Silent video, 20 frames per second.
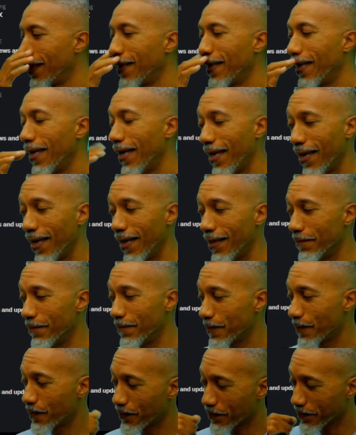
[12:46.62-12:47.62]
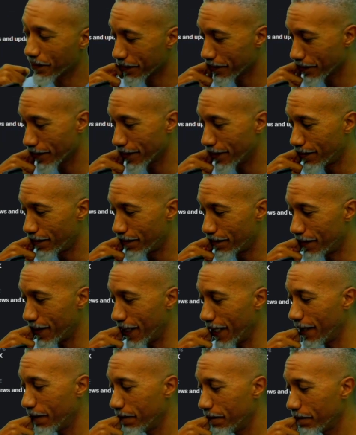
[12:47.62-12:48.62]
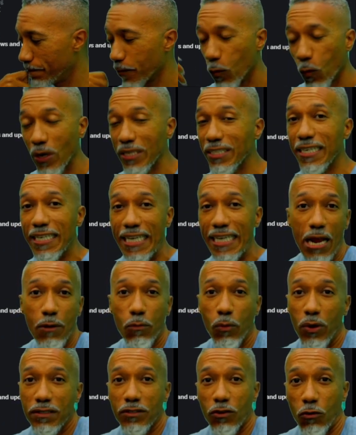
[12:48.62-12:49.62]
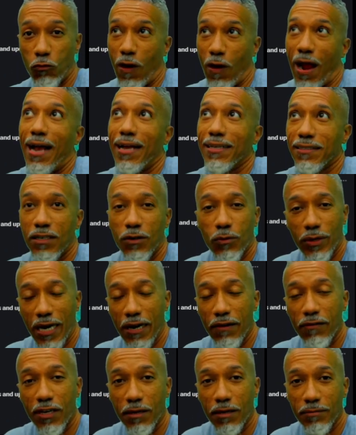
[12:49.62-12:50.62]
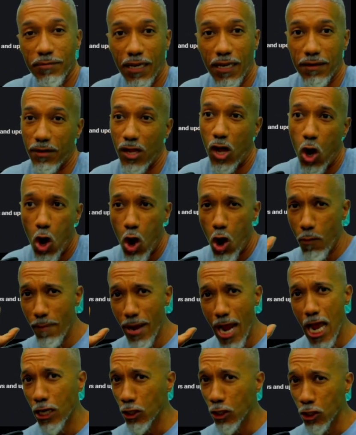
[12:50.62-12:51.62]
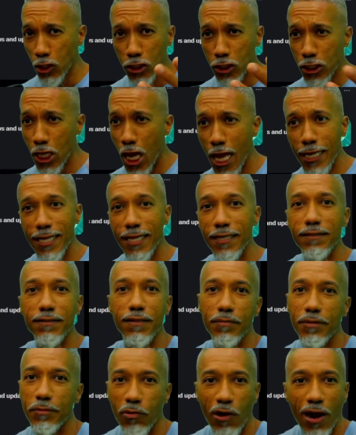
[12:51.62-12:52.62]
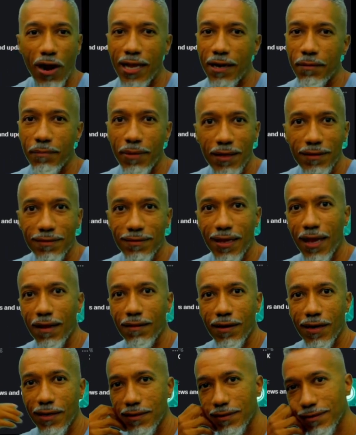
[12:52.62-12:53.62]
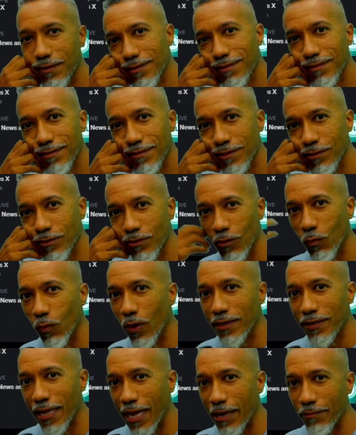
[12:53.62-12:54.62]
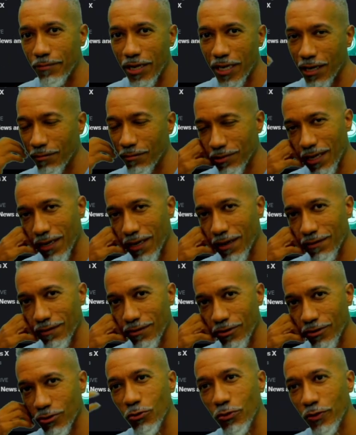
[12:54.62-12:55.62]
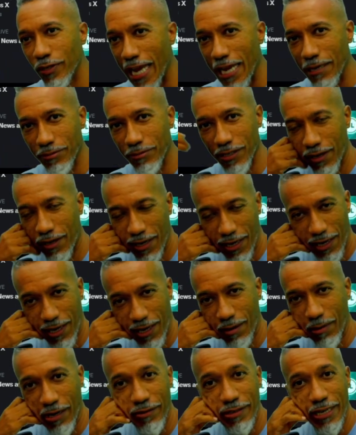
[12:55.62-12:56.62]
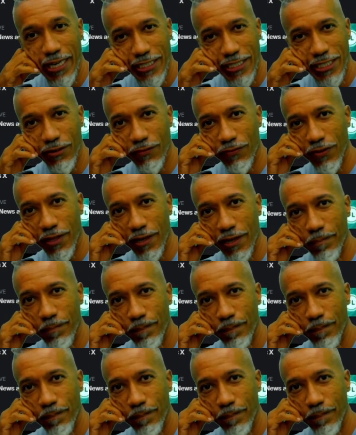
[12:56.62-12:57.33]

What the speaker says: And, you know, once Horizon or whatever comes out, they're like, oh man, look at that. They'll be bragging about that, right? The one game that comes out, or two games that are going to come out next year for them.